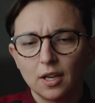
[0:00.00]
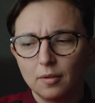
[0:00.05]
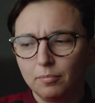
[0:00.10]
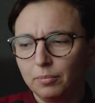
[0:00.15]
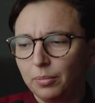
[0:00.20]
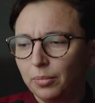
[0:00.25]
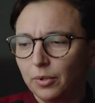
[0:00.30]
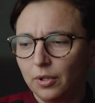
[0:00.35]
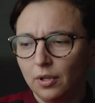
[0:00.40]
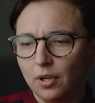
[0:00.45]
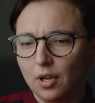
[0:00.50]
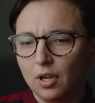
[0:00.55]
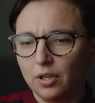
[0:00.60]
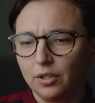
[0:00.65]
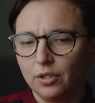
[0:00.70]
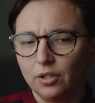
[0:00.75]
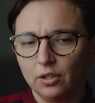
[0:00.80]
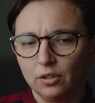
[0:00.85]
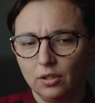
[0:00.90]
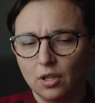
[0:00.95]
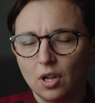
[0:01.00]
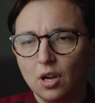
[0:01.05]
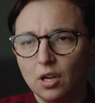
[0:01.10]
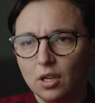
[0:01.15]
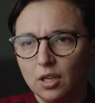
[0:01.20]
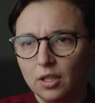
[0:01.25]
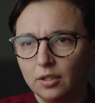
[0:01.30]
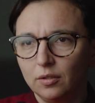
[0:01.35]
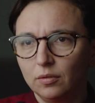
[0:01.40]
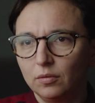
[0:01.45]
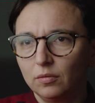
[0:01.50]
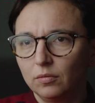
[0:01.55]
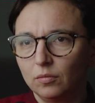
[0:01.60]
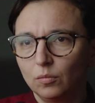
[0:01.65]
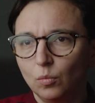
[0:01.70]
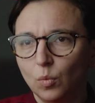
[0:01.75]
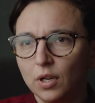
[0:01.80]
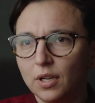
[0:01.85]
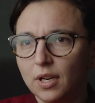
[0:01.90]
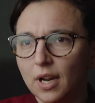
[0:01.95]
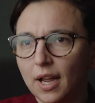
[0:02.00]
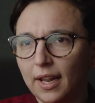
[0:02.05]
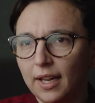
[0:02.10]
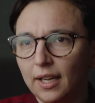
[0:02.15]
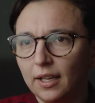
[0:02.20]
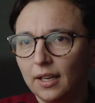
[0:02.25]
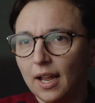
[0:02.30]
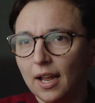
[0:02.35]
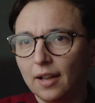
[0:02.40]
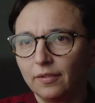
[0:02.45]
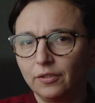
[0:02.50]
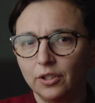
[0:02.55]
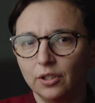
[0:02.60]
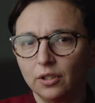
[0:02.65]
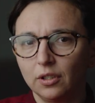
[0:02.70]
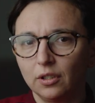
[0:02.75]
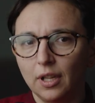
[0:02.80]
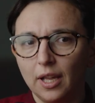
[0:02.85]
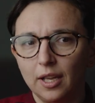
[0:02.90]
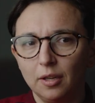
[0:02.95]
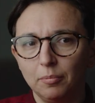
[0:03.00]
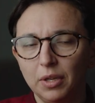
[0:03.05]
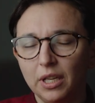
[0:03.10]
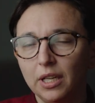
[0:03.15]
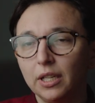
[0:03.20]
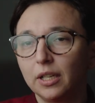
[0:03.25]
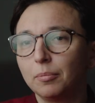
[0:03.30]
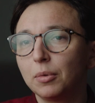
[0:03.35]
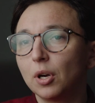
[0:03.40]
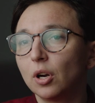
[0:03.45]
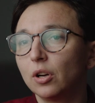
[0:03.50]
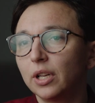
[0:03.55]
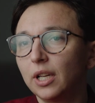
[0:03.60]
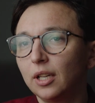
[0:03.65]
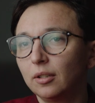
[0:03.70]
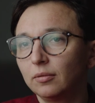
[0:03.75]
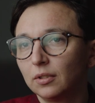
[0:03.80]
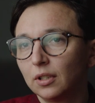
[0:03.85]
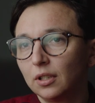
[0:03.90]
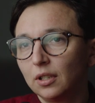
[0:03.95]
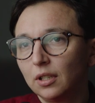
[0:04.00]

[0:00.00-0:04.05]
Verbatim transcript: up on her lawn one night after like being at a party